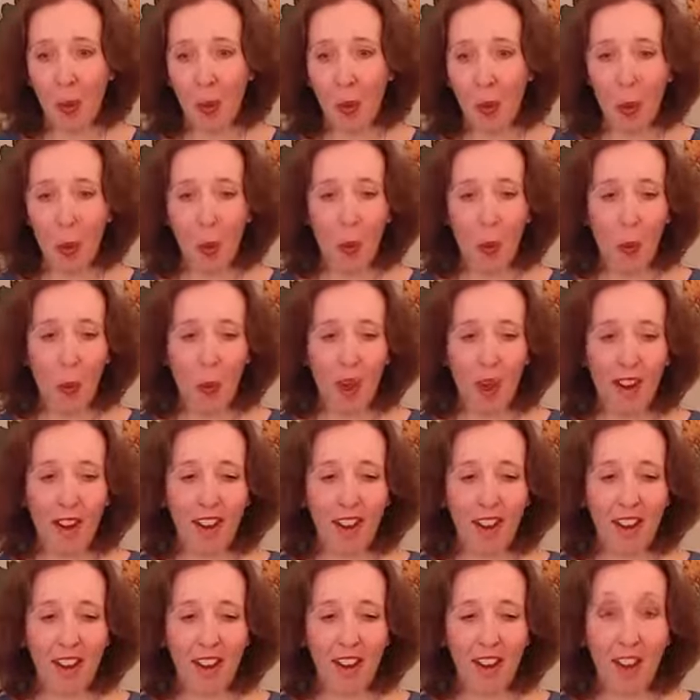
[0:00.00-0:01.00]
or
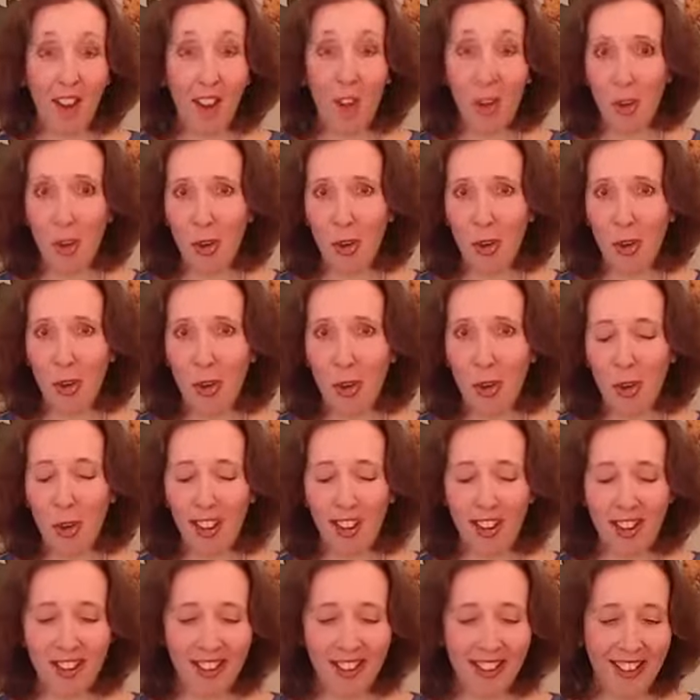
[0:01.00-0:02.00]
uh, you're on the
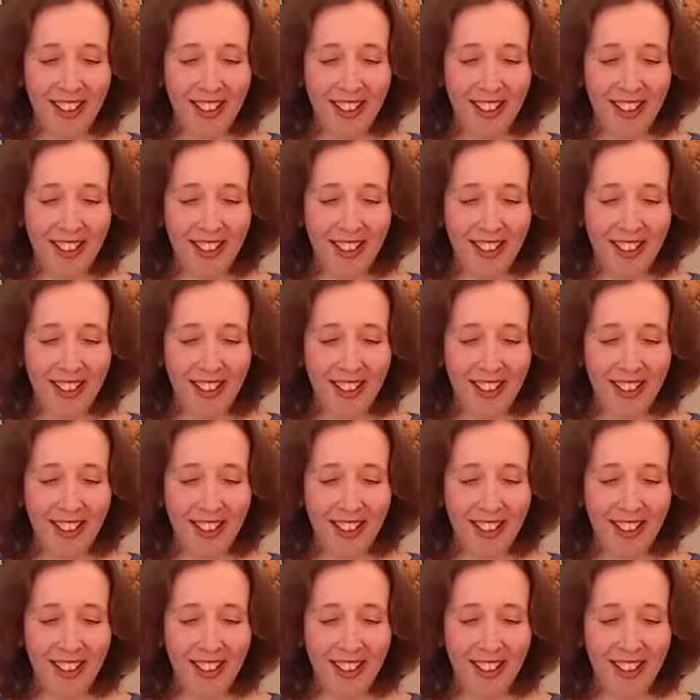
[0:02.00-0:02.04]
toilet.